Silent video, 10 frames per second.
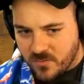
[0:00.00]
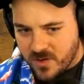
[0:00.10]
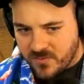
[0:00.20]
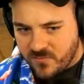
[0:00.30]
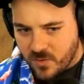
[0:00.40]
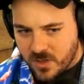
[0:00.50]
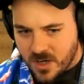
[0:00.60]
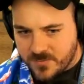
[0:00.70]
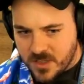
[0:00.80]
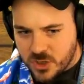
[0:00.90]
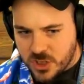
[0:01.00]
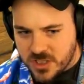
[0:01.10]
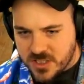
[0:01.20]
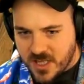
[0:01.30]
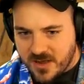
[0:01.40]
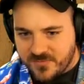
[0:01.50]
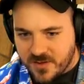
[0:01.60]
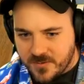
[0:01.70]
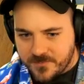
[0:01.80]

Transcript: We got four Comte cheese left.